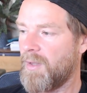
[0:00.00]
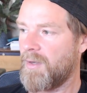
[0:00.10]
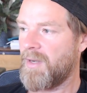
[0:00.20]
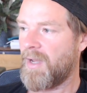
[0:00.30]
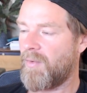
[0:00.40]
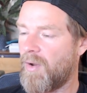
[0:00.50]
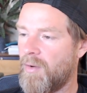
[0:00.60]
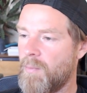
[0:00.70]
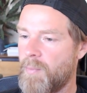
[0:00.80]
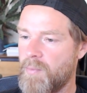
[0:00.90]
Now,
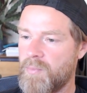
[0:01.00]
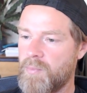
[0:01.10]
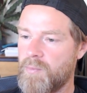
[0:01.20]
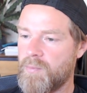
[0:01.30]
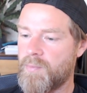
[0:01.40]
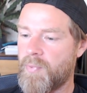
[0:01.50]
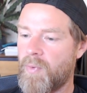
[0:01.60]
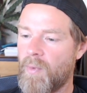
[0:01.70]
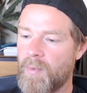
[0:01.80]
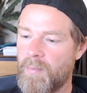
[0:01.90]
I'm
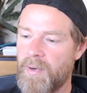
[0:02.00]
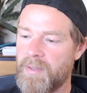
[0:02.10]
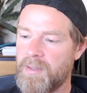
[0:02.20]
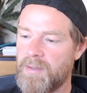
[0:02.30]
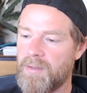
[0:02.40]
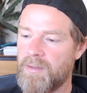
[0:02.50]
probably,